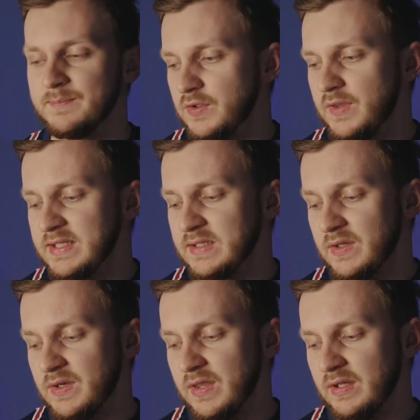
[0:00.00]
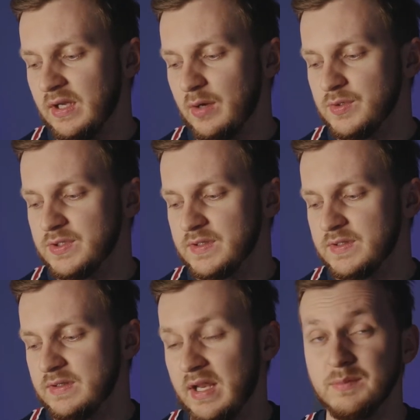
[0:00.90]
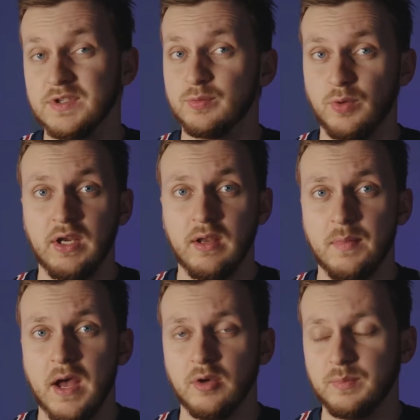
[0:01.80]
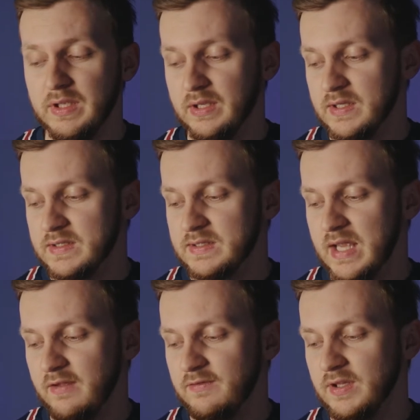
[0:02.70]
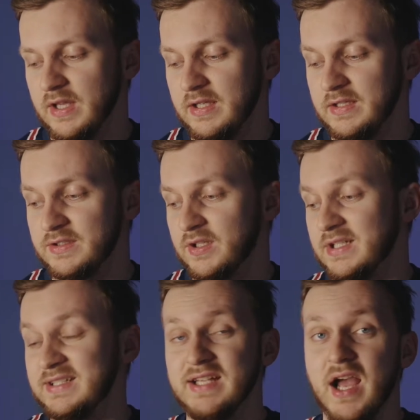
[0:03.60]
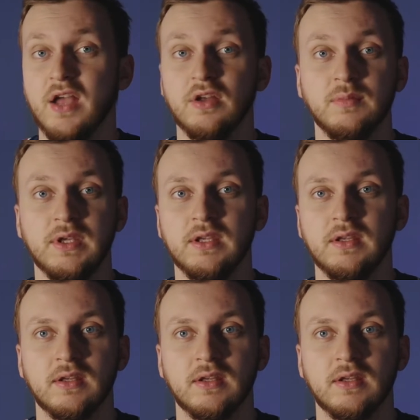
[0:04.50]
So that's another thing that I'm just worried about, because I feel like it's gonna die on me.